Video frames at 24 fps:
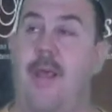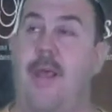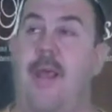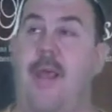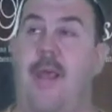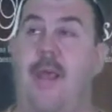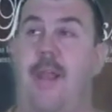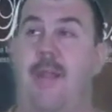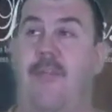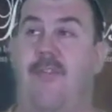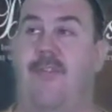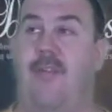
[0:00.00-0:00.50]

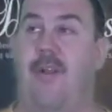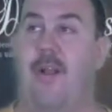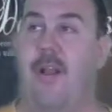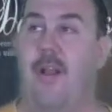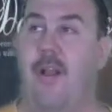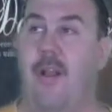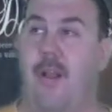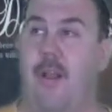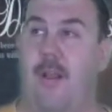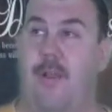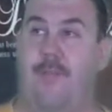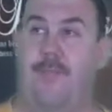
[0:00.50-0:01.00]
It is a
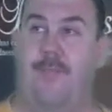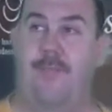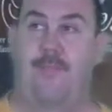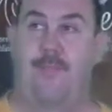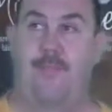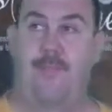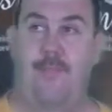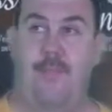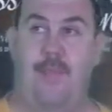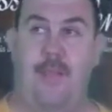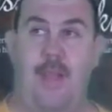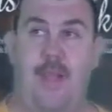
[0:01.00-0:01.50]
little,
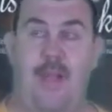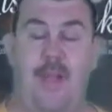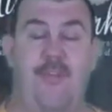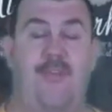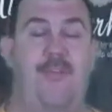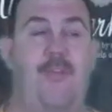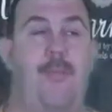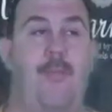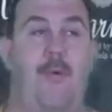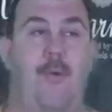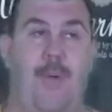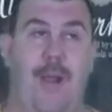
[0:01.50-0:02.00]
has
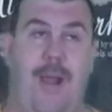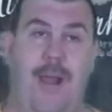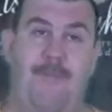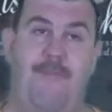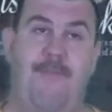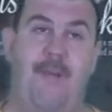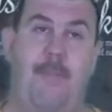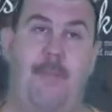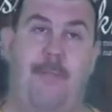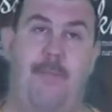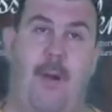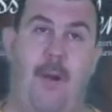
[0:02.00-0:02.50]
some
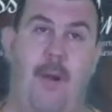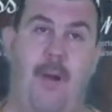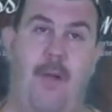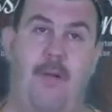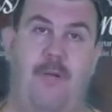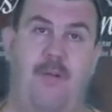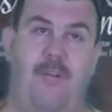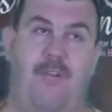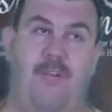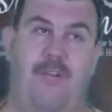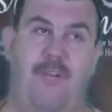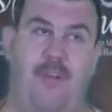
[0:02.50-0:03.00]
graphic
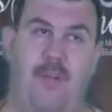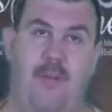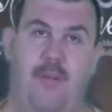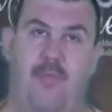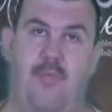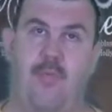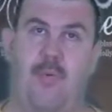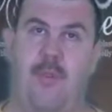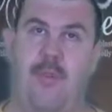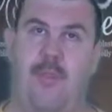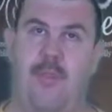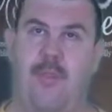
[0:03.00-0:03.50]
parts, deals
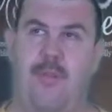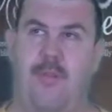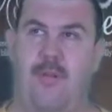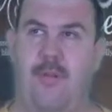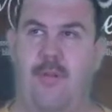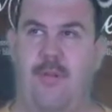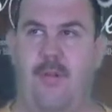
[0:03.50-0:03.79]
with